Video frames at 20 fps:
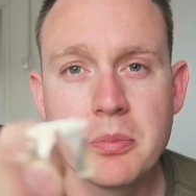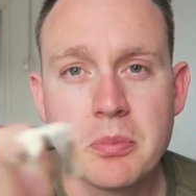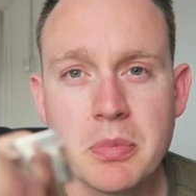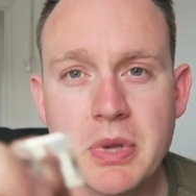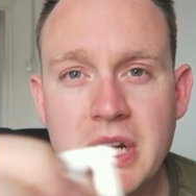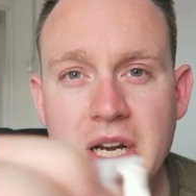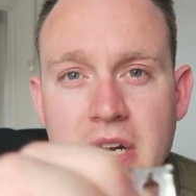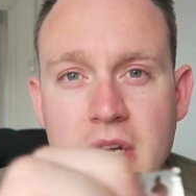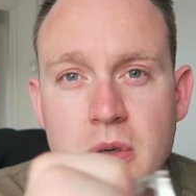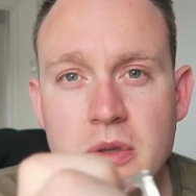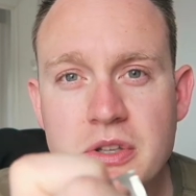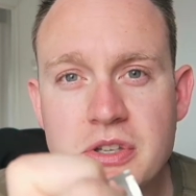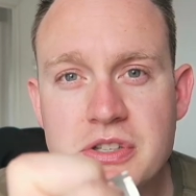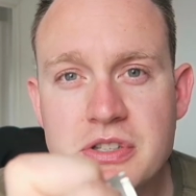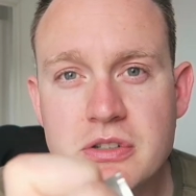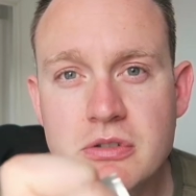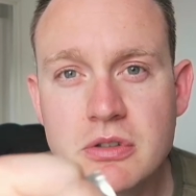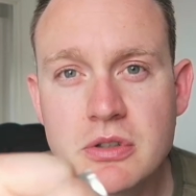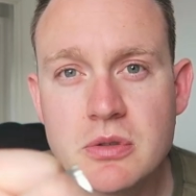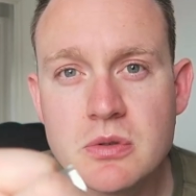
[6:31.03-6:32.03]
Bit of glue on the
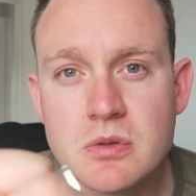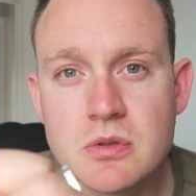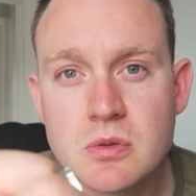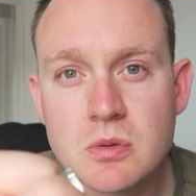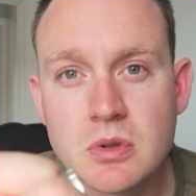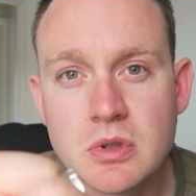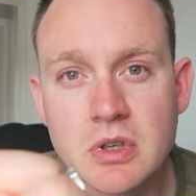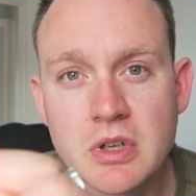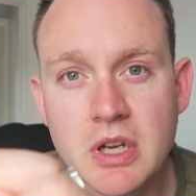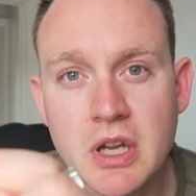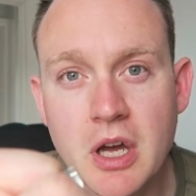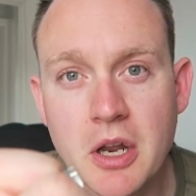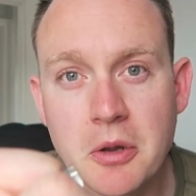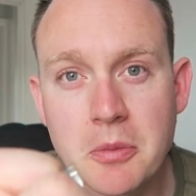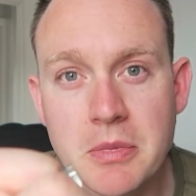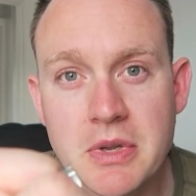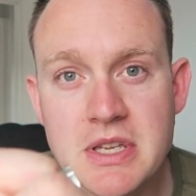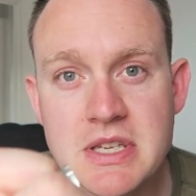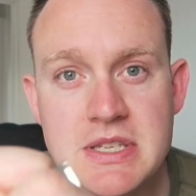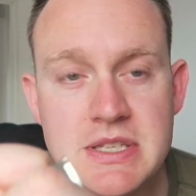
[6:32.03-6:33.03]
screws wouldn't have gone
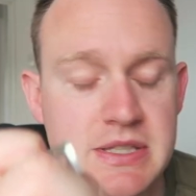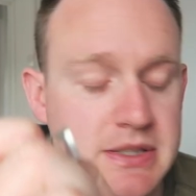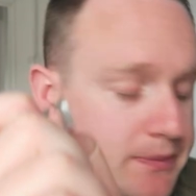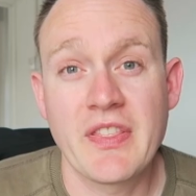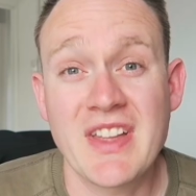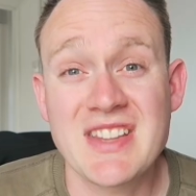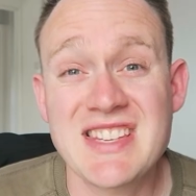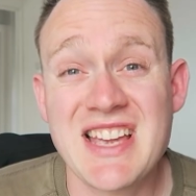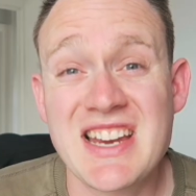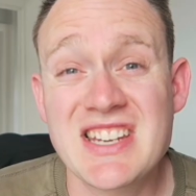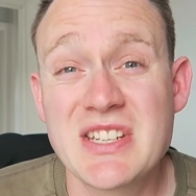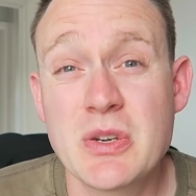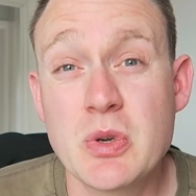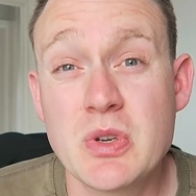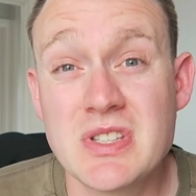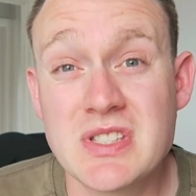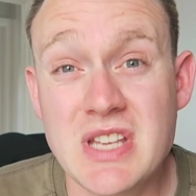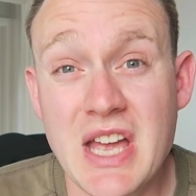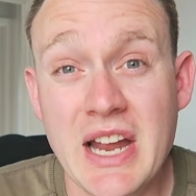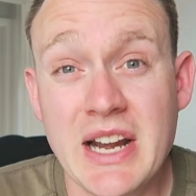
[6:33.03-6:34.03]
amiss. And that's actually
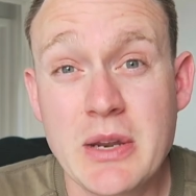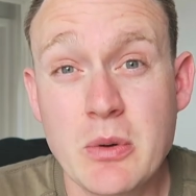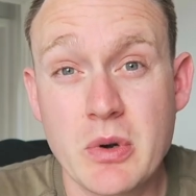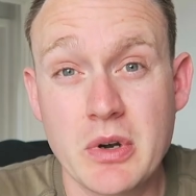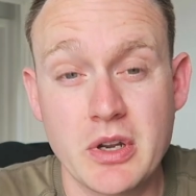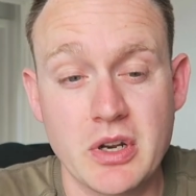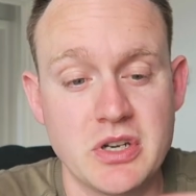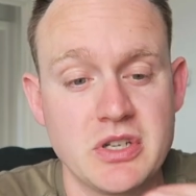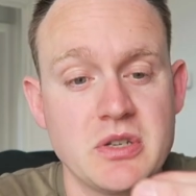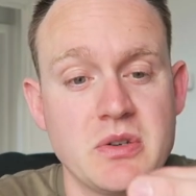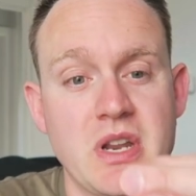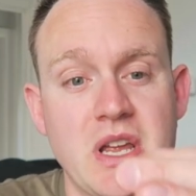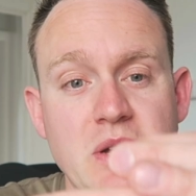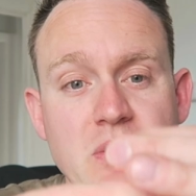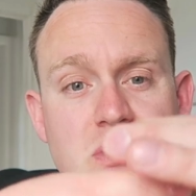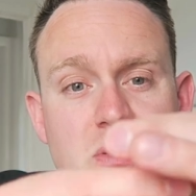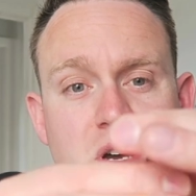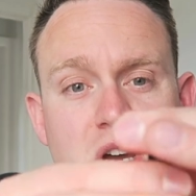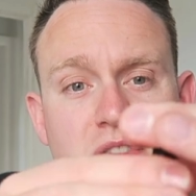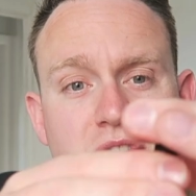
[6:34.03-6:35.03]
exactly what I'm gonna do
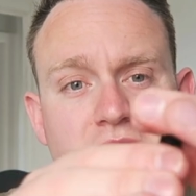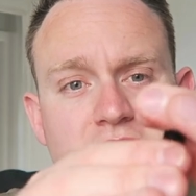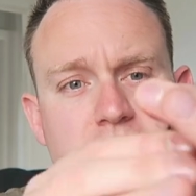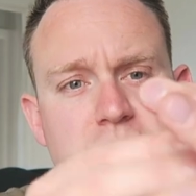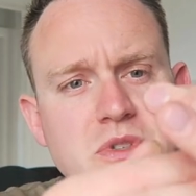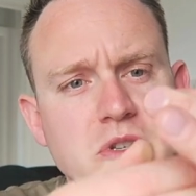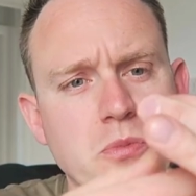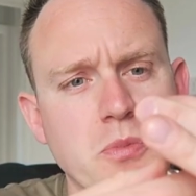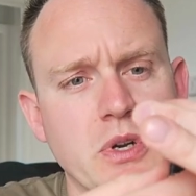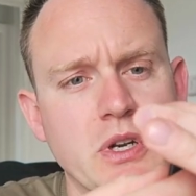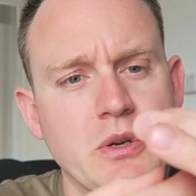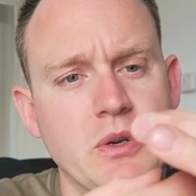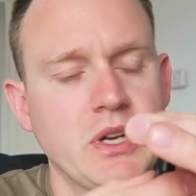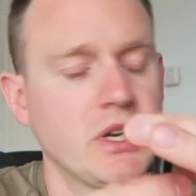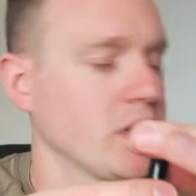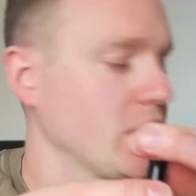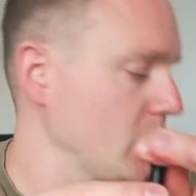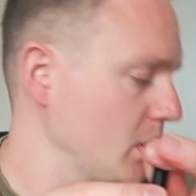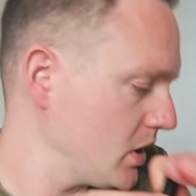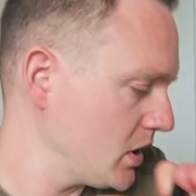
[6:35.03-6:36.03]
now. So I've got some super glue
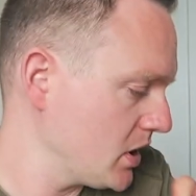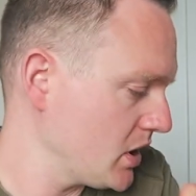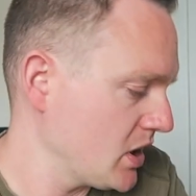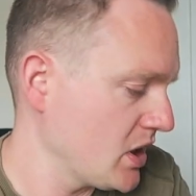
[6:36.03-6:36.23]
here.